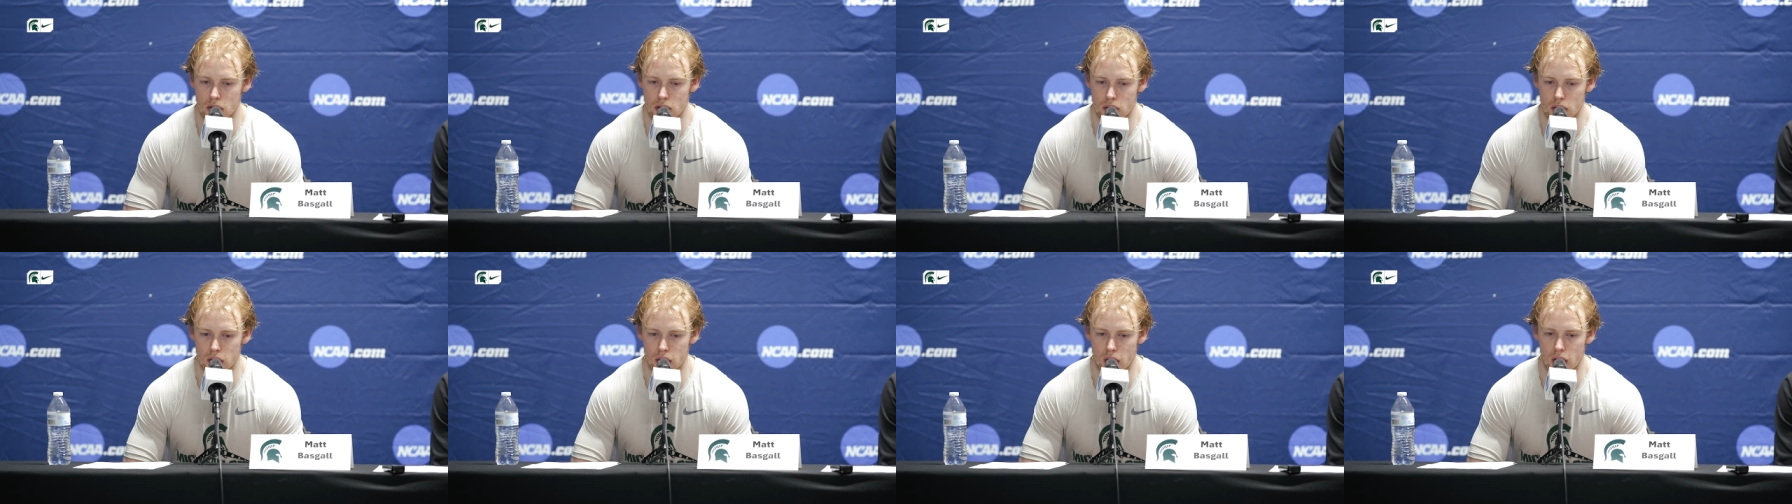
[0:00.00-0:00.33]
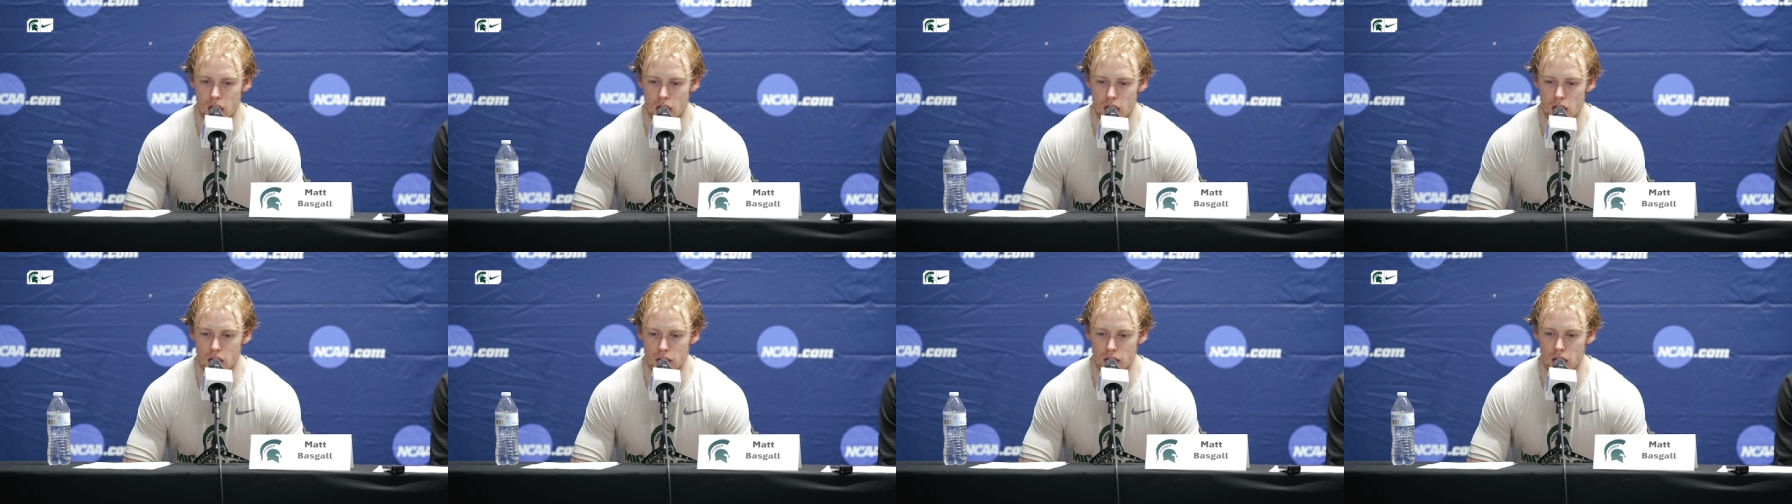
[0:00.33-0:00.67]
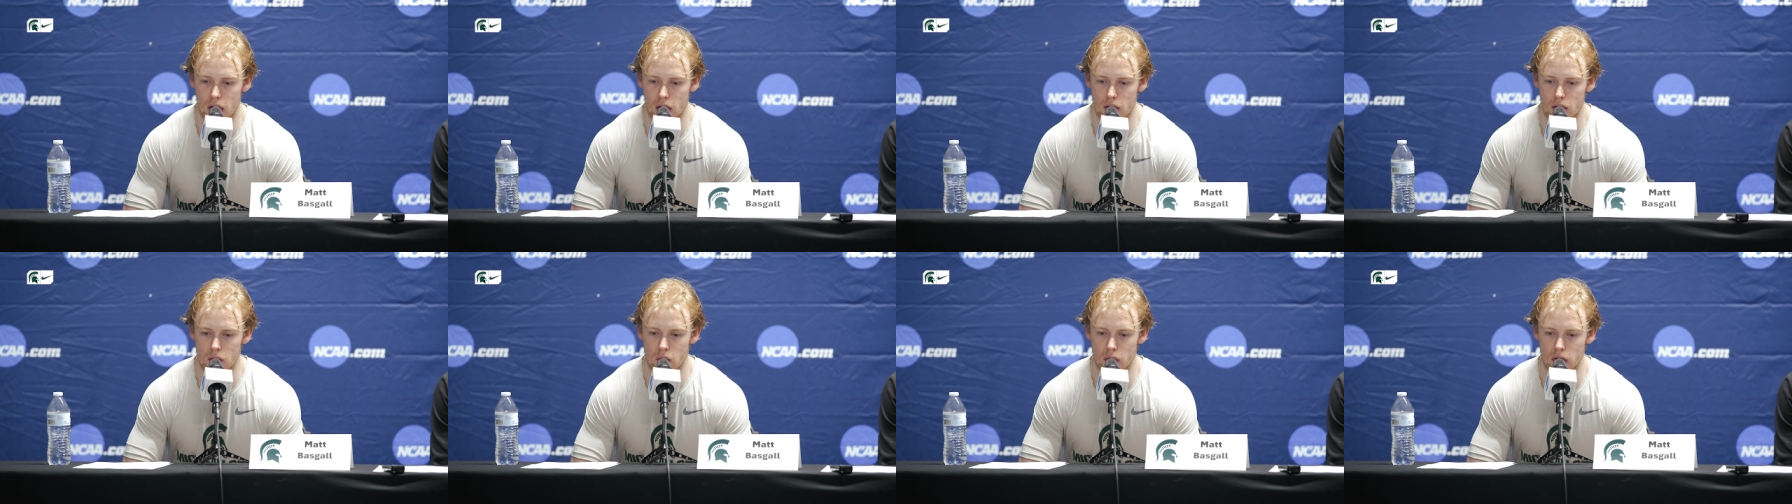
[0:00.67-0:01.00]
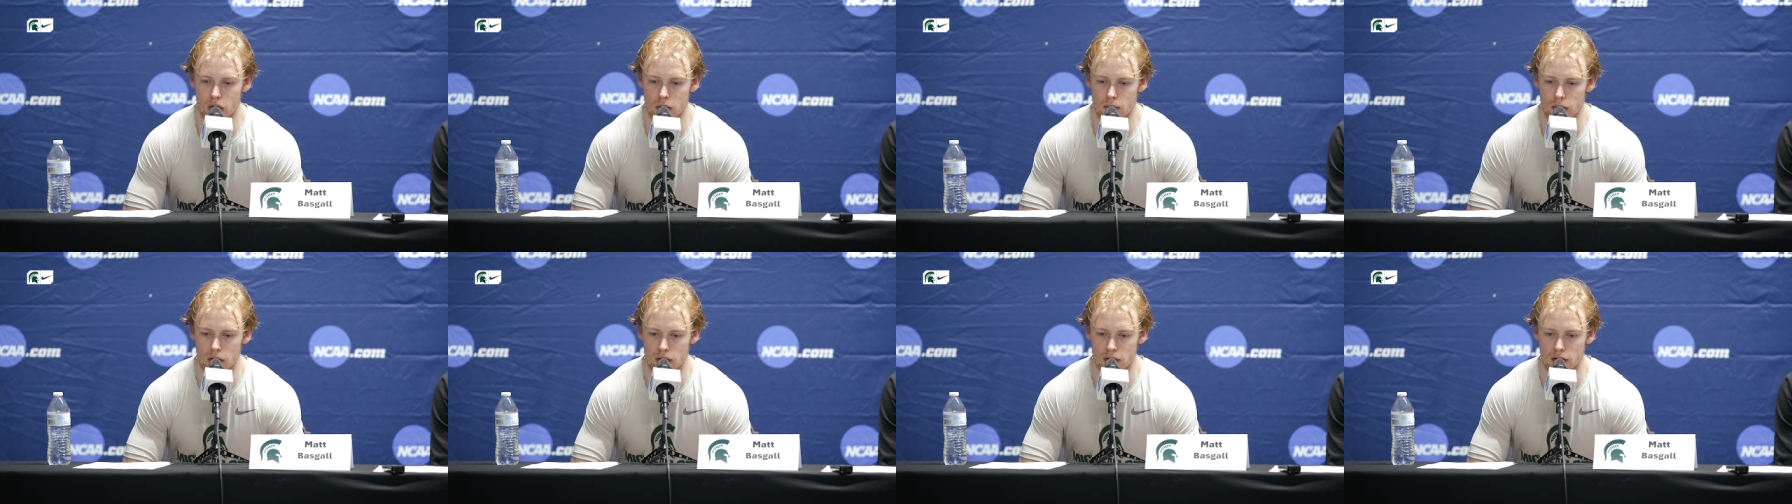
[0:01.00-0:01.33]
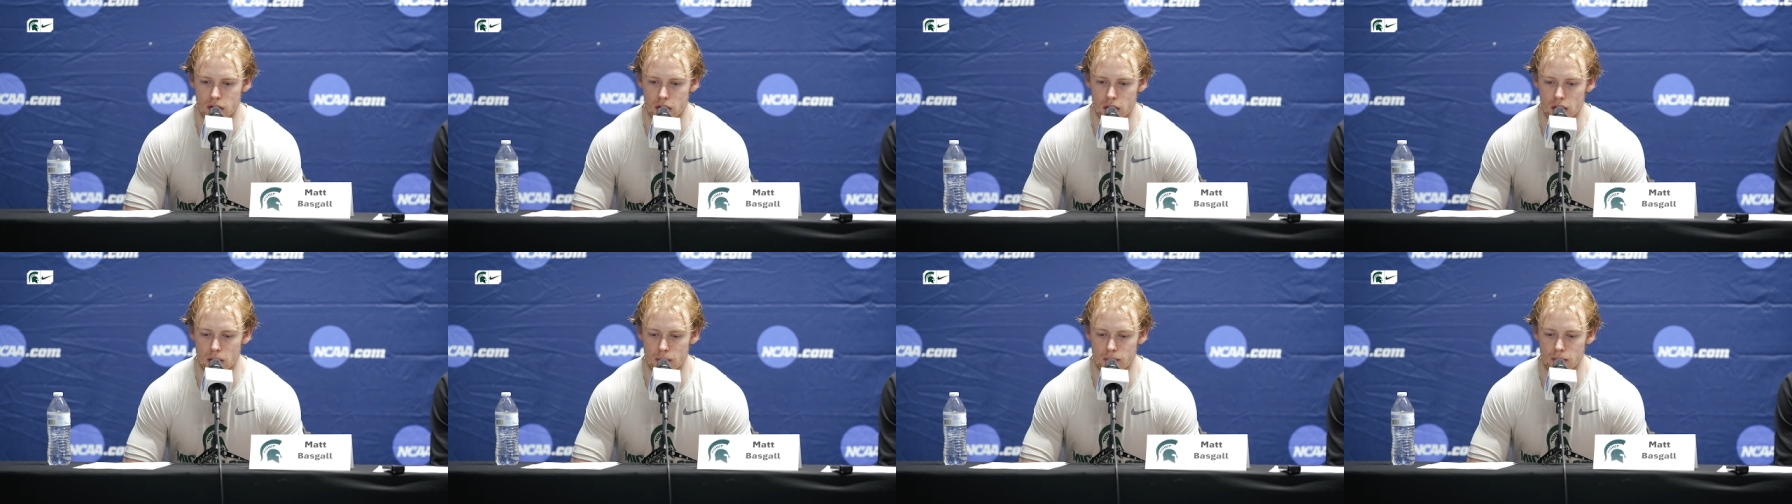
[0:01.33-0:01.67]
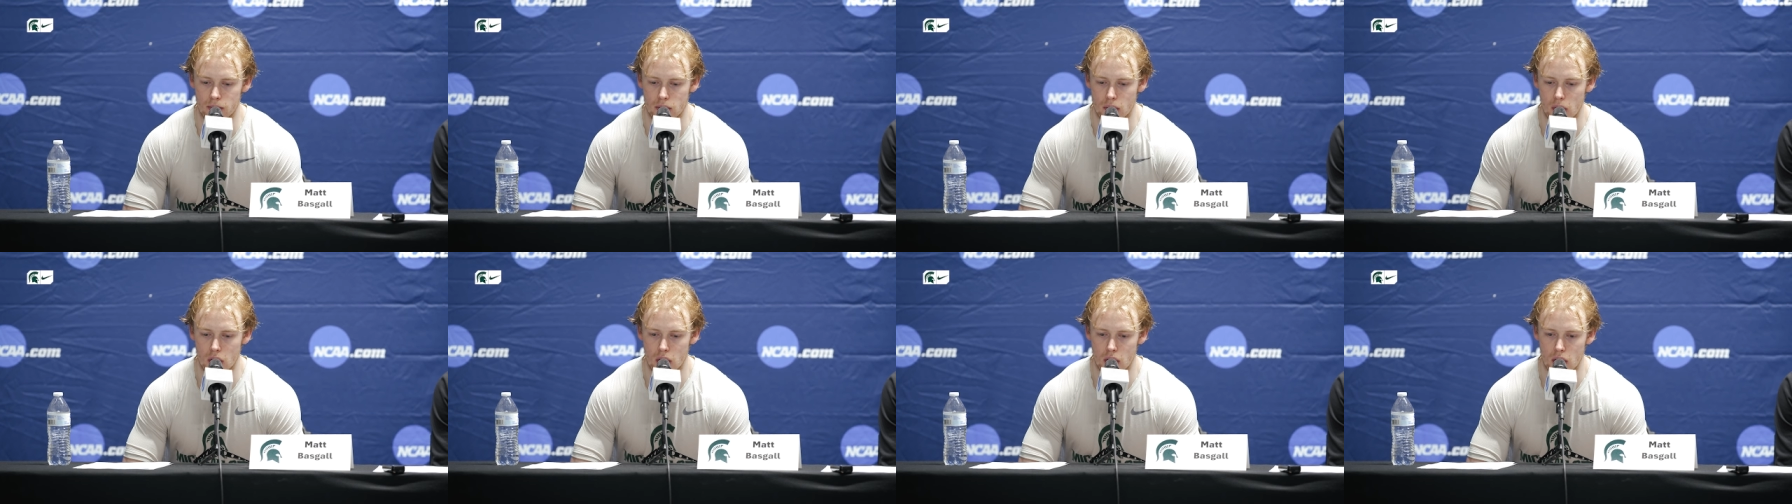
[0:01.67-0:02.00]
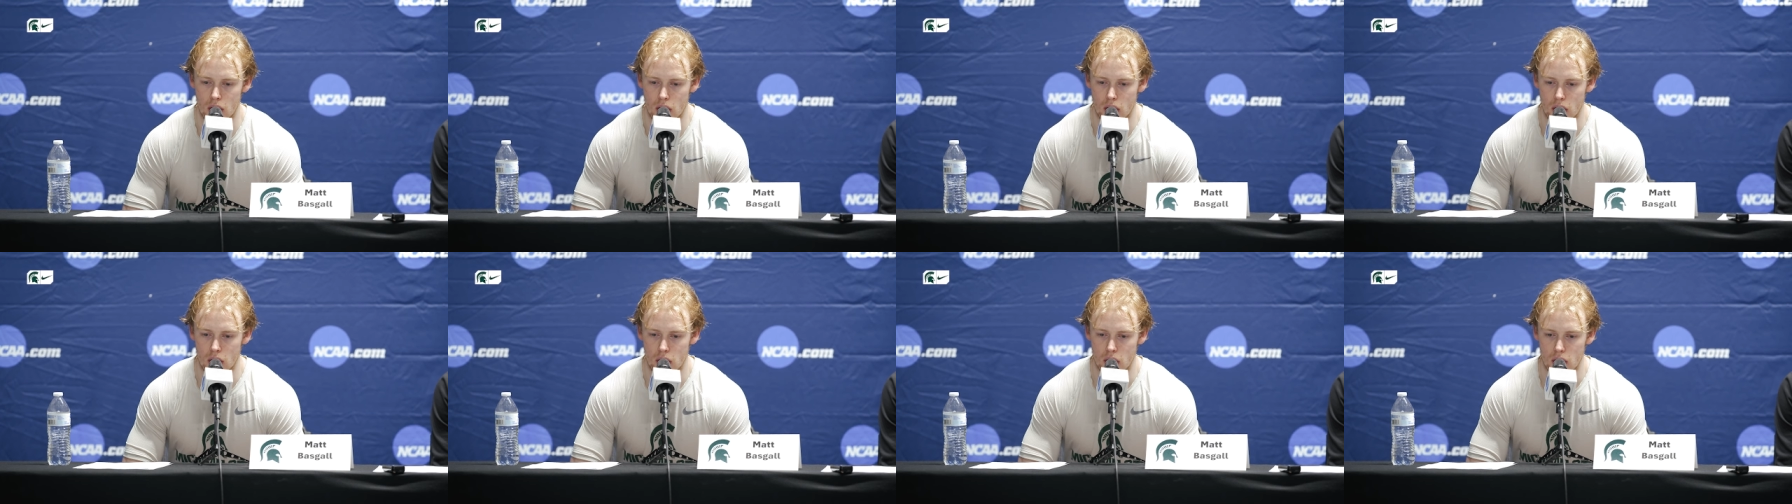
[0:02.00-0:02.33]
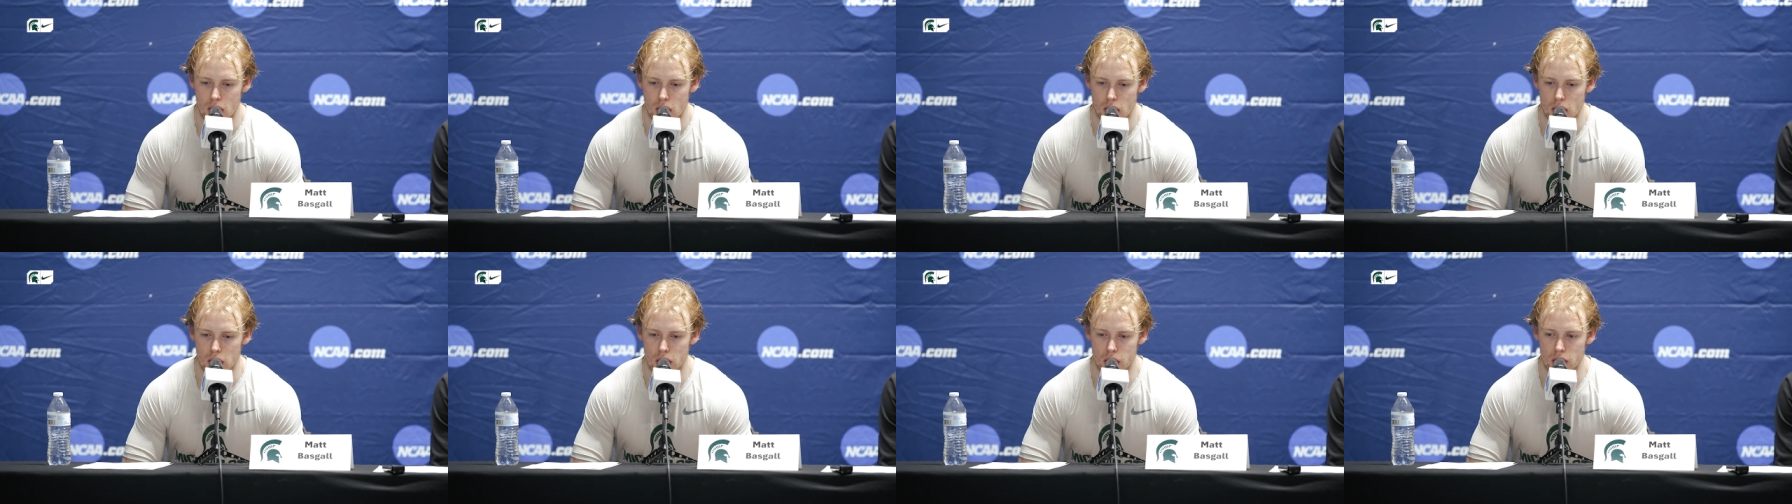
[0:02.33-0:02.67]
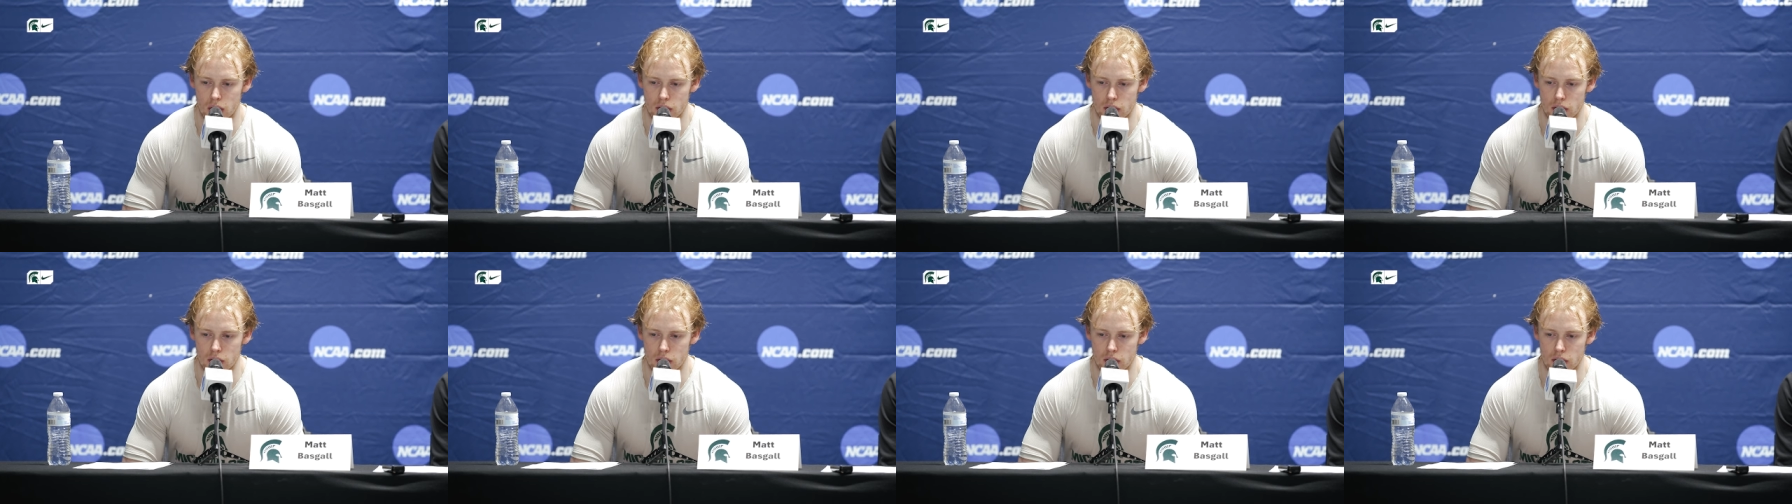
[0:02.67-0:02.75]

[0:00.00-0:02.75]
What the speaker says: and got on the way, but you